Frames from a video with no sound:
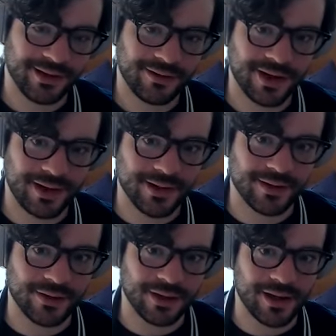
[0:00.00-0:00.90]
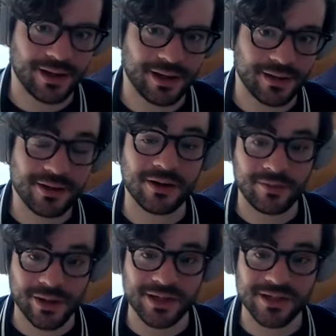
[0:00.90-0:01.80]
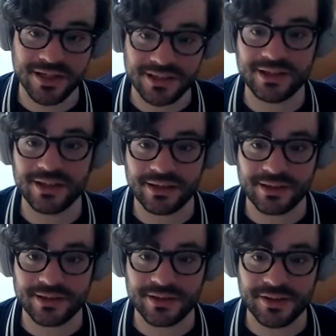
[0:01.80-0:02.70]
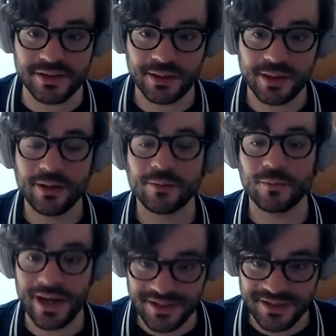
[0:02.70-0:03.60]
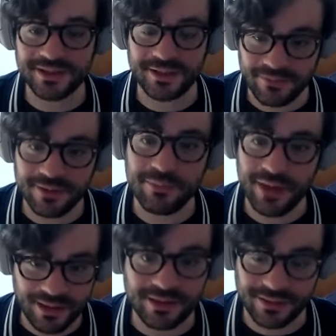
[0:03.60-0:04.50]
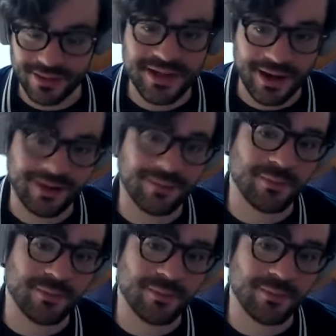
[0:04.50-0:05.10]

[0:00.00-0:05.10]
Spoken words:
right now, current project is resting from making this game